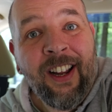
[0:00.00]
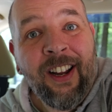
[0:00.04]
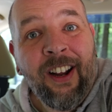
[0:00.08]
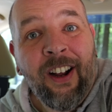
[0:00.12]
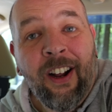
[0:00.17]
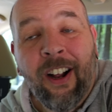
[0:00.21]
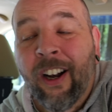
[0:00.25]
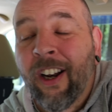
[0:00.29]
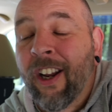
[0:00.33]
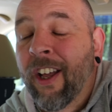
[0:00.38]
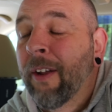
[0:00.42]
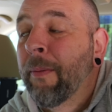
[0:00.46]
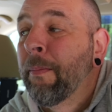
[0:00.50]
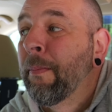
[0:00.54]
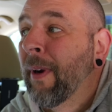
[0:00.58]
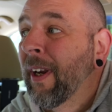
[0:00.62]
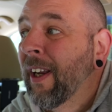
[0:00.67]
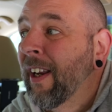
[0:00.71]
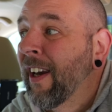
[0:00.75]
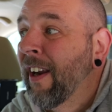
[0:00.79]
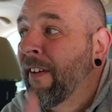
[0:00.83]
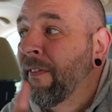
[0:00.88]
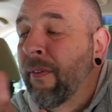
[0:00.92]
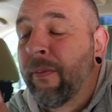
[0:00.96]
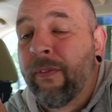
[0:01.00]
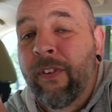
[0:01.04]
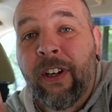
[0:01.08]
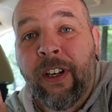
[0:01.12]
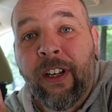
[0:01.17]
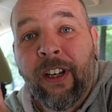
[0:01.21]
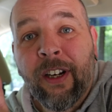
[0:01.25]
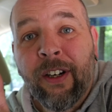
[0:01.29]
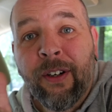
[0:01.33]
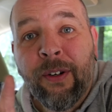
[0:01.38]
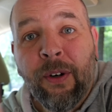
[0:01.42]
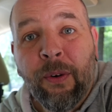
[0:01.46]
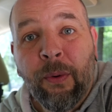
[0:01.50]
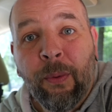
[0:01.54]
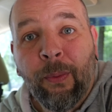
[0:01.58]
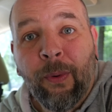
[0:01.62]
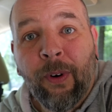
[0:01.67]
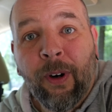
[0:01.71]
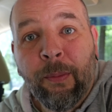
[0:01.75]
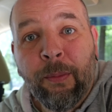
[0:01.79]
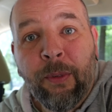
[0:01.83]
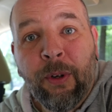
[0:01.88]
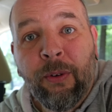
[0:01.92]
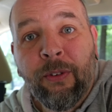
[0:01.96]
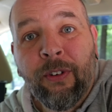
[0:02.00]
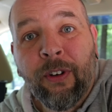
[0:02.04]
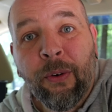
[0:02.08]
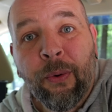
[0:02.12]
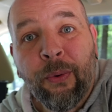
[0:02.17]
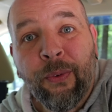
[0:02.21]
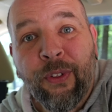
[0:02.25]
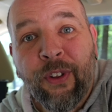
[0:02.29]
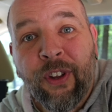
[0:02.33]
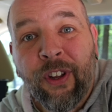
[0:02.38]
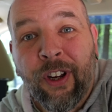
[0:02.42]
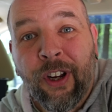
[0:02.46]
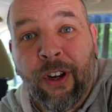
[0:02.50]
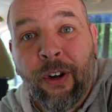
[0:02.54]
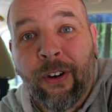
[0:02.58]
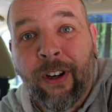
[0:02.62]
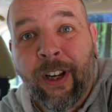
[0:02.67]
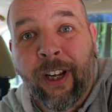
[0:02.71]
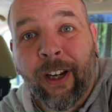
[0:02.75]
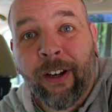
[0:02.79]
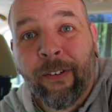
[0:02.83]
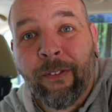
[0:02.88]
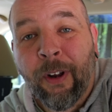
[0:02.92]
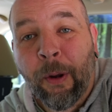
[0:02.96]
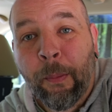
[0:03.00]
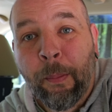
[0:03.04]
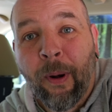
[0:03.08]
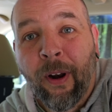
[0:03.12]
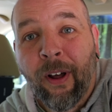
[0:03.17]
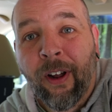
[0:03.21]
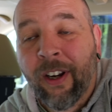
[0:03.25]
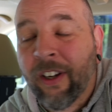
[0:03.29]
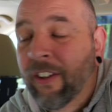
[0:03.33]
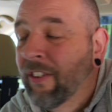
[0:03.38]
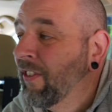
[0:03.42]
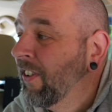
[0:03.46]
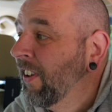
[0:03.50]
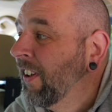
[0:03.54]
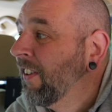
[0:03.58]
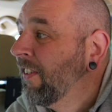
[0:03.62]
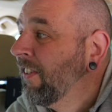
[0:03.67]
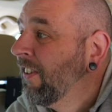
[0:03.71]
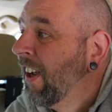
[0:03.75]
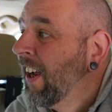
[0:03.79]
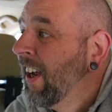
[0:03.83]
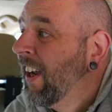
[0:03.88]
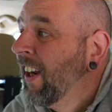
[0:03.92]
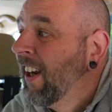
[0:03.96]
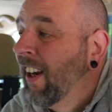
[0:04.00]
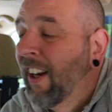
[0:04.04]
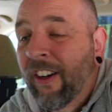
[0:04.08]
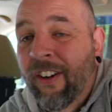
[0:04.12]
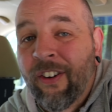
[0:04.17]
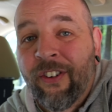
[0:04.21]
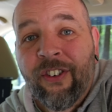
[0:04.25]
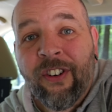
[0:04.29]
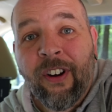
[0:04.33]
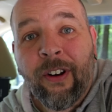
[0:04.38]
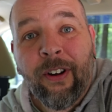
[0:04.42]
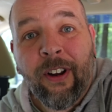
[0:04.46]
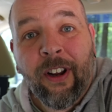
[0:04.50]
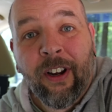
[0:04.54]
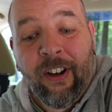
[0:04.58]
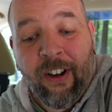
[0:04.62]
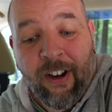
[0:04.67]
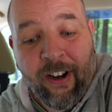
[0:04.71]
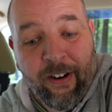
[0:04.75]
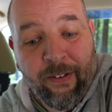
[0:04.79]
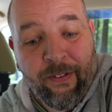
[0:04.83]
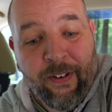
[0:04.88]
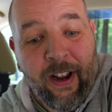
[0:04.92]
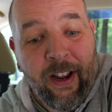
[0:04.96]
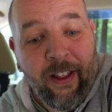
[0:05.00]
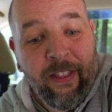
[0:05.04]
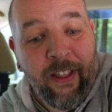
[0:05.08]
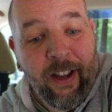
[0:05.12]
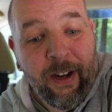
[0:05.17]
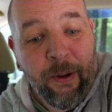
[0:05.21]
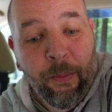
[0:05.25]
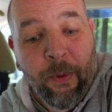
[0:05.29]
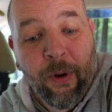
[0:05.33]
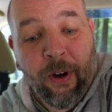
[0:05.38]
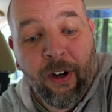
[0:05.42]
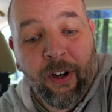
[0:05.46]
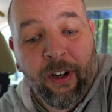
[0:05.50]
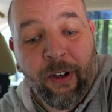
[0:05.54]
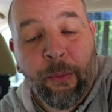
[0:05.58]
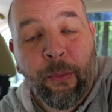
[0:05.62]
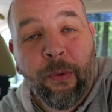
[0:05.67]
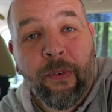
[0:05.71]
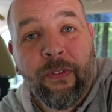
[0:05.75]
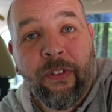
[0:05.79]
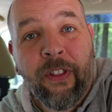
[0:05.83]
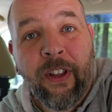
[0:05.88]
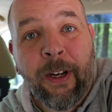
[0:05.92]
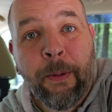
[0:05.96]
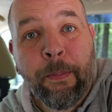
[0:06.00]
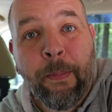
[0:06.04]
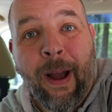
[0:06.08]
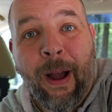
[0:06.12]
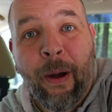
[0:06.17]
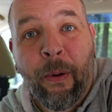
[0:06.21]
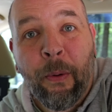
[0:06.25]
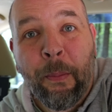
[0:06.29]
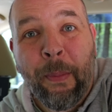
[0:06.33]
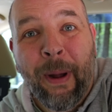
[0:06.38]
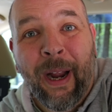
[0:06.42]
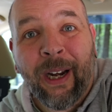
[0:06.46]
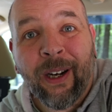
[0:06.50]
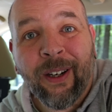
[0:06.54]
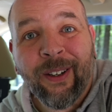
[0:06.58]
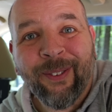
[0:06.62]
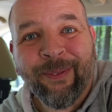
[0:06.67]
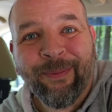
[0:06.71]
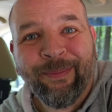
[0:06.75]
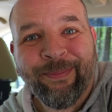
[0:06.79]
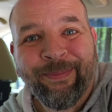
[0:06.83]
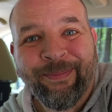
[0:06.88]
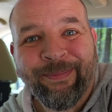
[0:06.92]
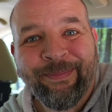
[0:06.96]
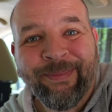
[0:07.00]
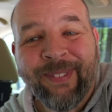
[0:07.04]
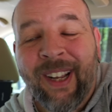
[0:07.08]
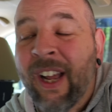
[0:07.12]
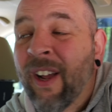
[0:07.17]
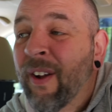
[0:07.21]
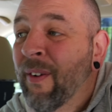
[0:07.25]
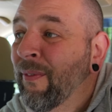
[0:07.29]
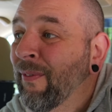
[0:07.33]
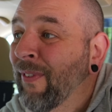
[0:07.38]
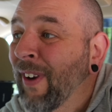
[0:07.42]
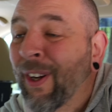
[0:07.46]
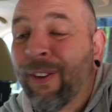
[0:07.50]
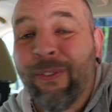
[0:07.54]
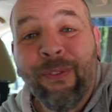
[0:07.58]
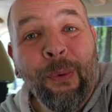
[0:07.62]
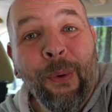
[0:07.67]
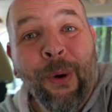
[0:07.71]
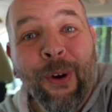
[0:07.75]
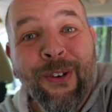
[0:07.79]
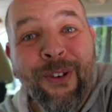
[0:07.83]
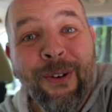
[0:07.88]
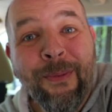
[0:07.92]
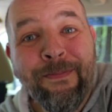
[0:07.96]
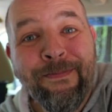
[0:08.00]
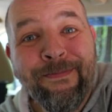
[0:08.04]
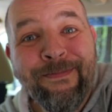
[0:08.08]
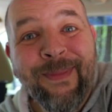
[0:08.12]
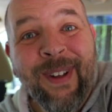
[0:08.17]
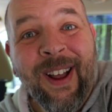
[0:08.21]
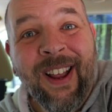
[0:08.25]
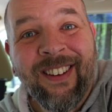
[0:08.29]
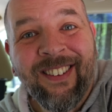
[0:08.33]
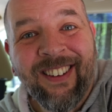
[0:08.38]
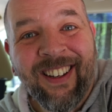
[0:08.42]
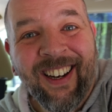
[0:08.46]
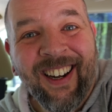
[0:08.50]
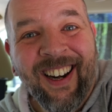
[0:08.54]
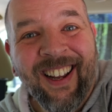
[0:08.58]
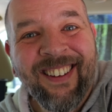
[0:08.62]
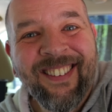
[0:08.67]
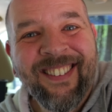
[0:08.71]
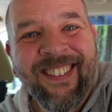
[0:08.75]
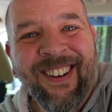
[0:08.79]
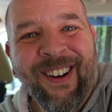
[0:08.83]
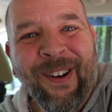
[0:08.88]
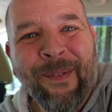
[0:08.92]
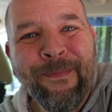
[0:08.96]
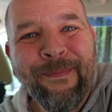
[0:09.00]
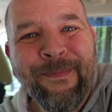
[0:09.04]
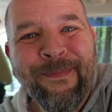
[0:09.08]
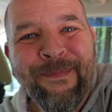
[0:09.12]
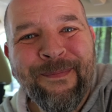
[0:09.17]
I'll make another video where I'm using all the cooking appliances and show you kind of how they work with the power bank. Thanks for watching, see you next time.